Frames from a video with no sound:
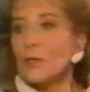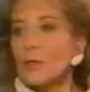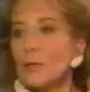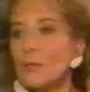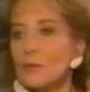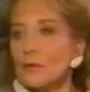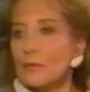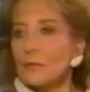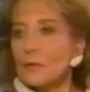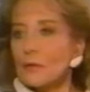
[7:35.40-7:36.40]
about Bill.
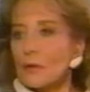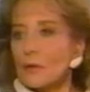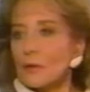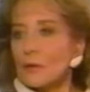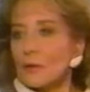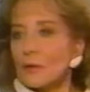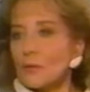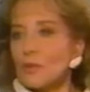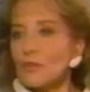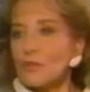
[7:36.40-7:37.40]

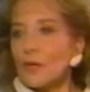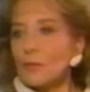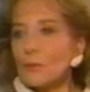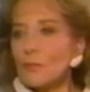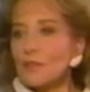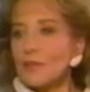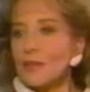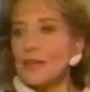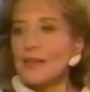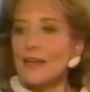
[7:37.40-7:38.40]
What'd you like? When I what met was him, like?
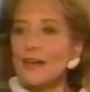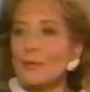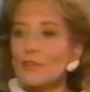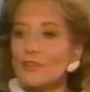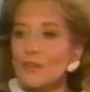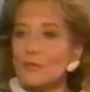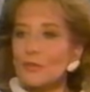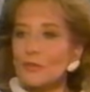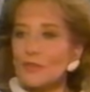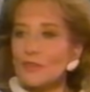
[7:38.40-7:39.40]
you mean? Yeah, was it love at
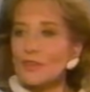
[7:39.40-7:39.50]
first